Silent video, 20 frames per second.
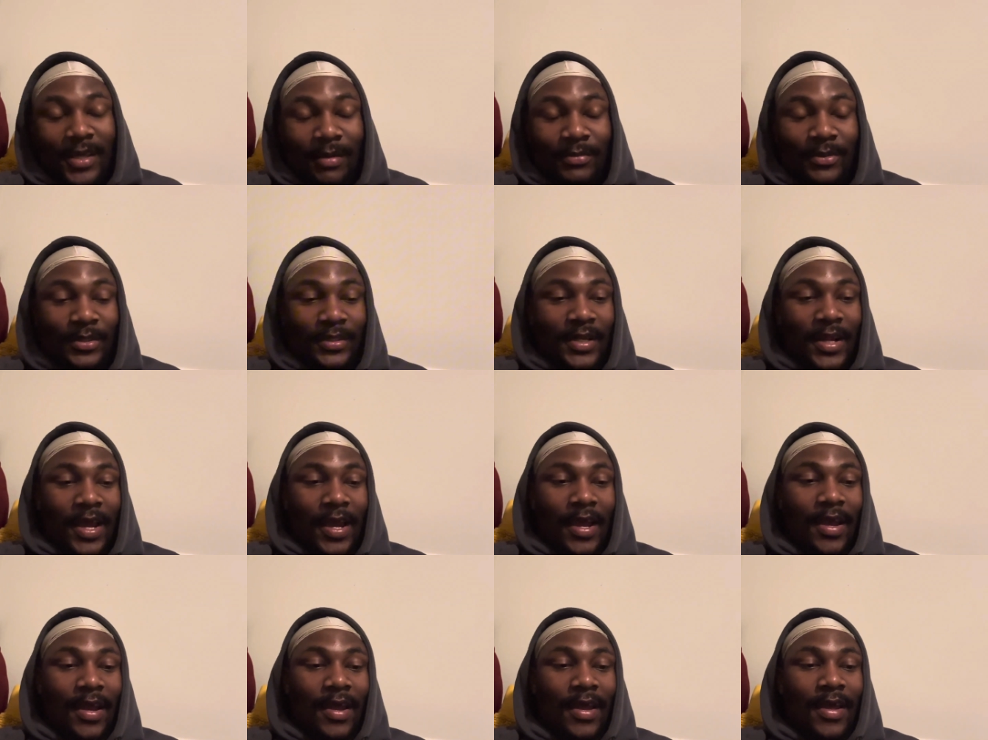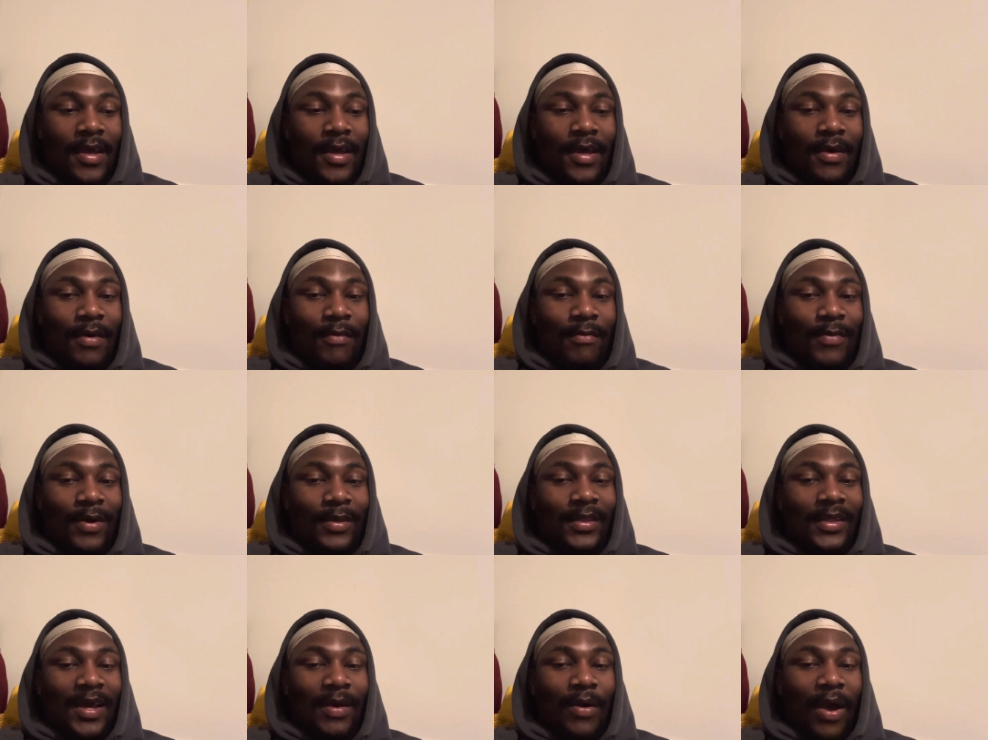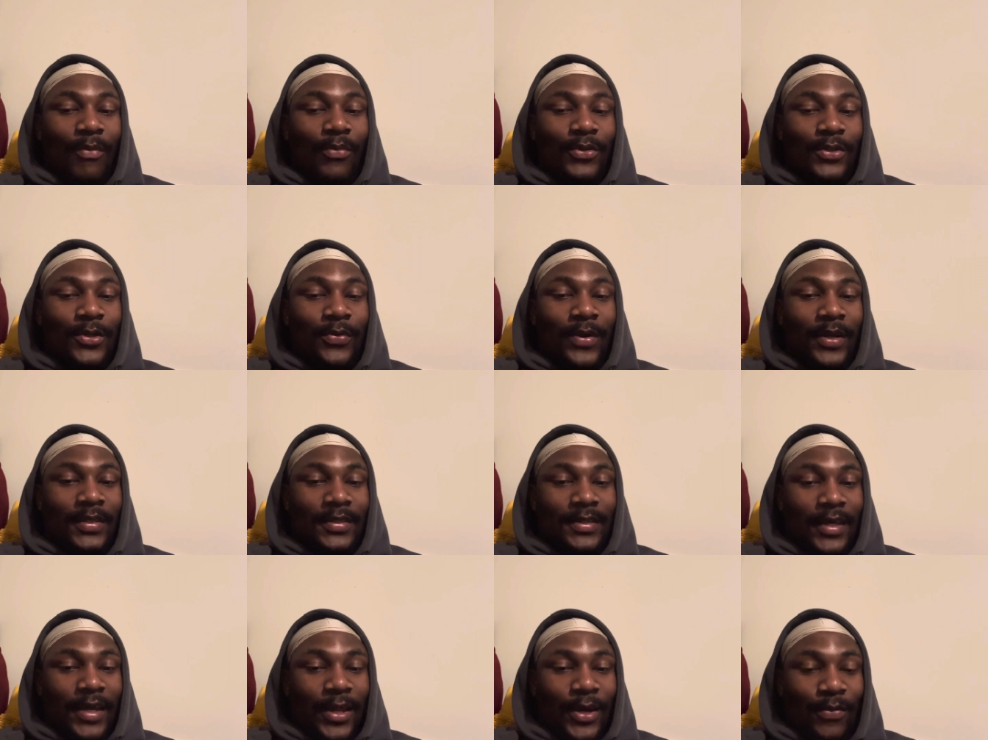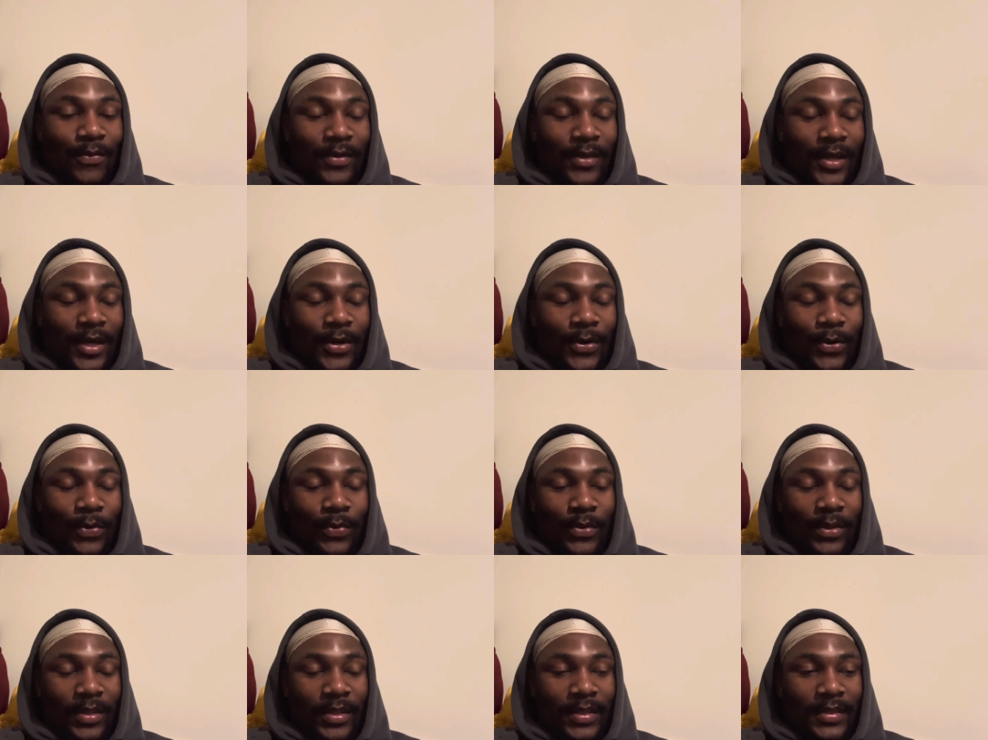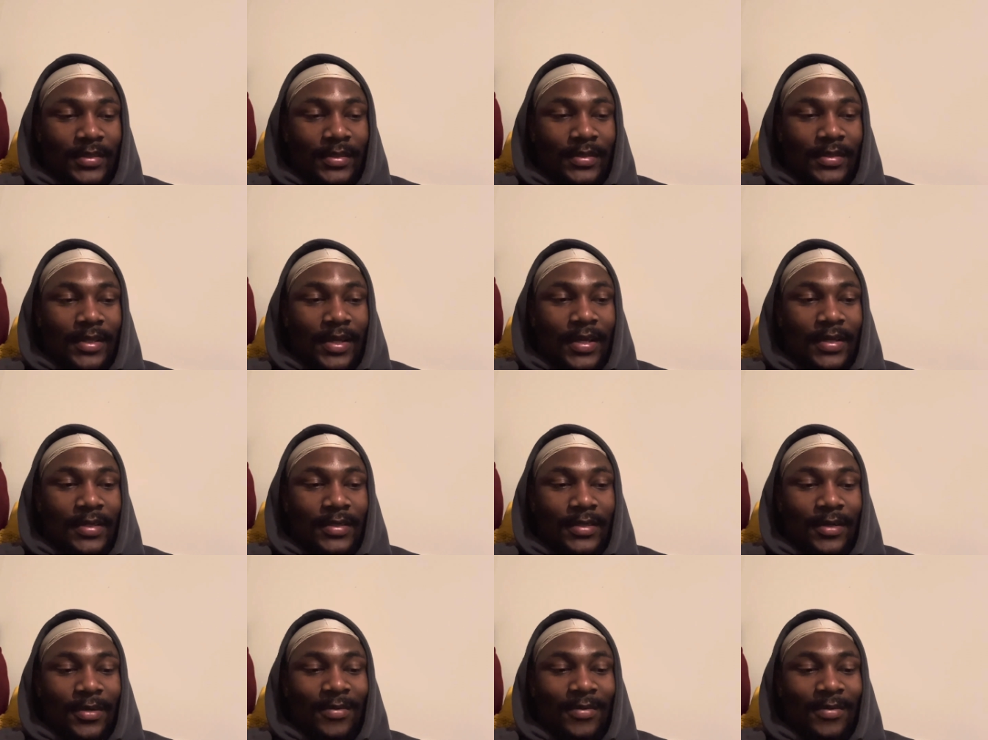I'm just like, but I think I'm also ready to get on with it and